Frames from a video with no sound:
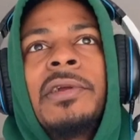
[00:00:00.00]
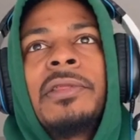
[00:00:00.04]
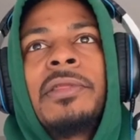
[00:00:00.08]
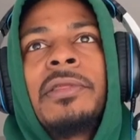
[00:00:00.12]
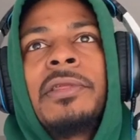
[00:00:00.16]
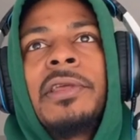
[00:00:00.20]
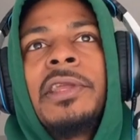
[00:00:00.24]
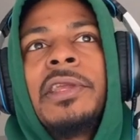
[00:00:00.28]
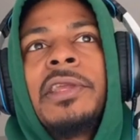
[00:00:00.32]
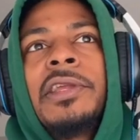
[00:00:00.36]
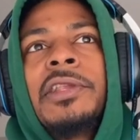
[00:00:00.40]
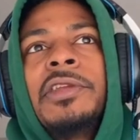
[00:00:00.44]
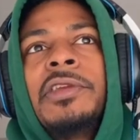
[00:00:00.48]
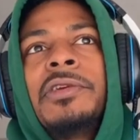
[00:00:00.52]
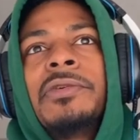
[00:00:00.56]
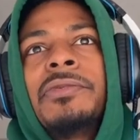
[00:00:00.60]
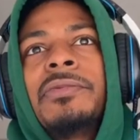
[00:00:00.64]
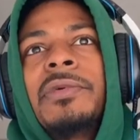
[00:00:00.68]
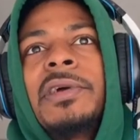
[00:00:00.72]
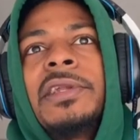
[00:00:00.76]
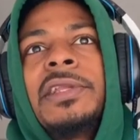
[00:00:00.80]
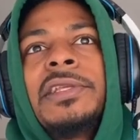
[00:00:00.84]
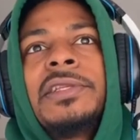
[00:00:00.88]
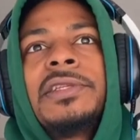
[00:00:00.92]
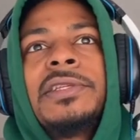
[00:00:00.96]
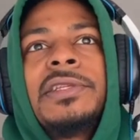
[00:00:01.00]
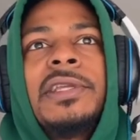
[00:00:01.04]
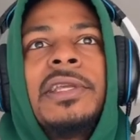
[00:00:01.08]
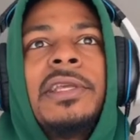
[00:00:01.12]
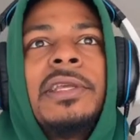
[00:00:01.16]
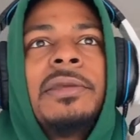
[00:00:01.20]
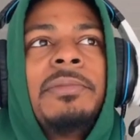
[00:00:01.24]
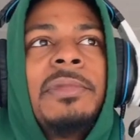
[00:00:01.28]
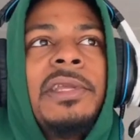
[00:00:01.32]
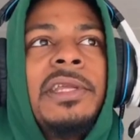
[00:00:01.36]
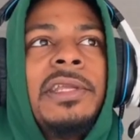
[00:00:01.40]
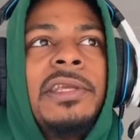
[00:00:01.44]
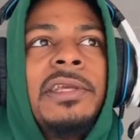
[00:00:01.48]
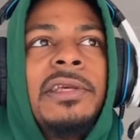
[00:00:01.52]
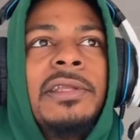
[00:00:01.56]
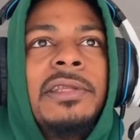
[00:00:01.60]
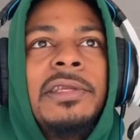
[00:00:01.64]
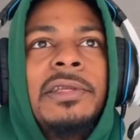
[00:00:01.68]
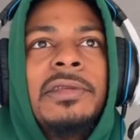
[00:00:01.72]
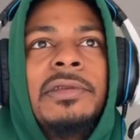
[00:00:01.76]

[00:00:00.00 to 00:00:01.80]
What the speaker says: thinking you're running shit immediately.